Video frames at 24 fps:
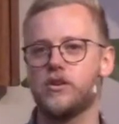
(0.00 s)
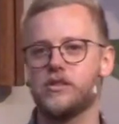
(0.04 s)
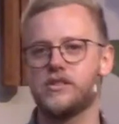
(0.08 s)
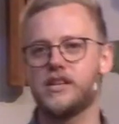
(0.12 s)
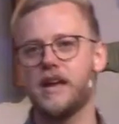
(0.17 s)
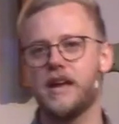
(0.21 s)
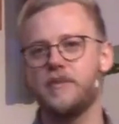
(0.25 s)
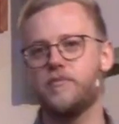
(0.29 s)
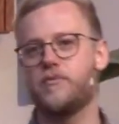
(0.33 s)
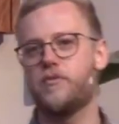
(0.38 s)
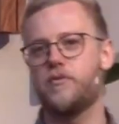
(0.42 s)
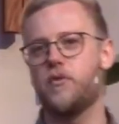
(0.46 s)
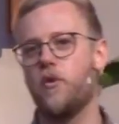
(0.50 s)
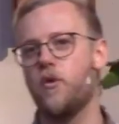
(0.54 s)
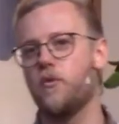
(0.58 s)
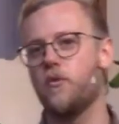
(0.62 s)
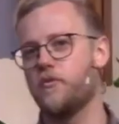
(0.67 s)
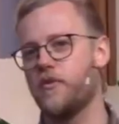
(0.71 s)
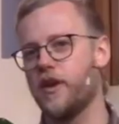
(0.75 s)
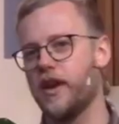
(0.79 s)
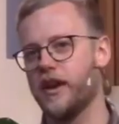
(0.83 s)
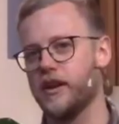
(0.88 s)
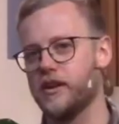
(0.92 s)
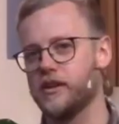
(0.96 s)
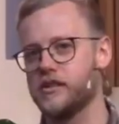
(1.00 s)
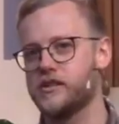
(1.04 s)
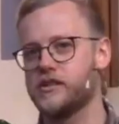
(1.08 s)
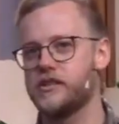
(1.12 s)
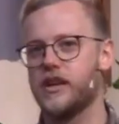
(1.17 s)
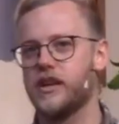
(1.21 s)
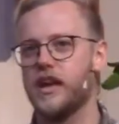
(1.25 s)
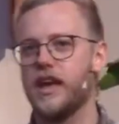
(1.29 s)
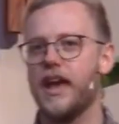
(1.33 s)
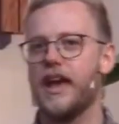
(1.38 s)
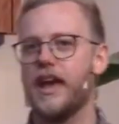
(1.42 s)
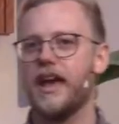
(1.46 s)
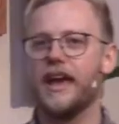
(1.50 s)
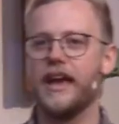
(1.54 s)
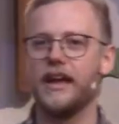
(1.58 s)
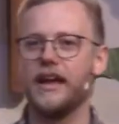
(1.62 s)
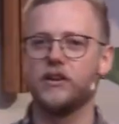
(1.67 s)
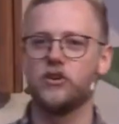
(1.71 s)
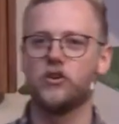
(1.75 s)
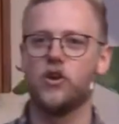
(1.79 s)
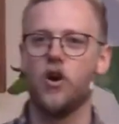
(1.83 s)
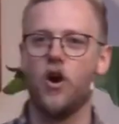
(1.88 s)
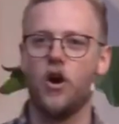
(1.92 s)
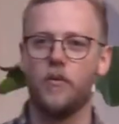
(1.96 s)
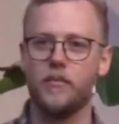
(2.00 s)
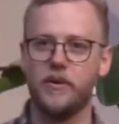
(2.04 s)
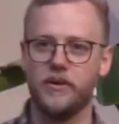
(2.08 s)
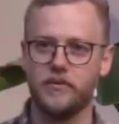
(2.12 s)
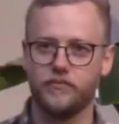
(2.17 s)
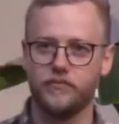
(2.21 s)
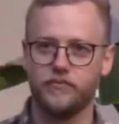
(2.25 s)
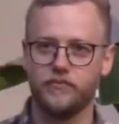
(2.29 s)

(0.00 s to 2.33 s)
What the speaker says: same four things in common.